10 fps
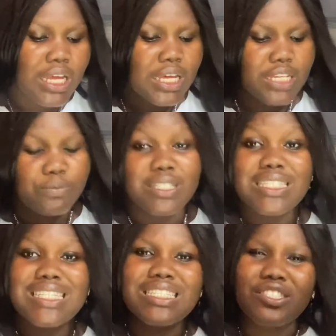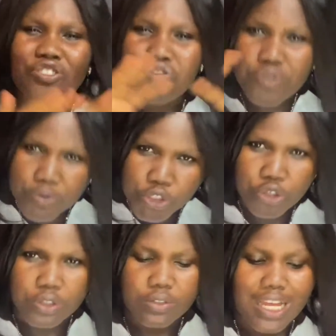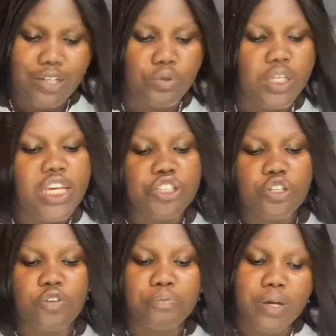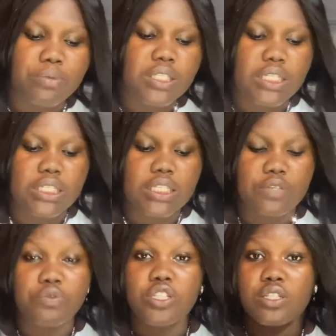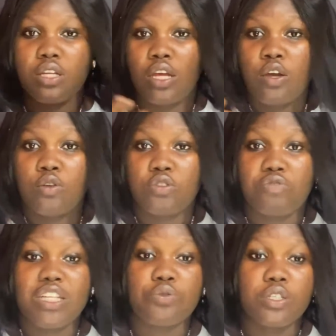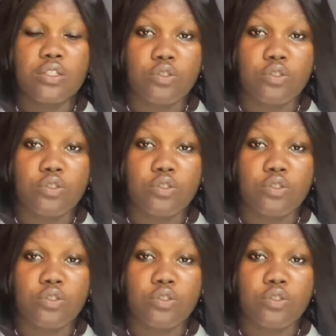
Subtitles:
It must state the description and location of premises in which the rent was,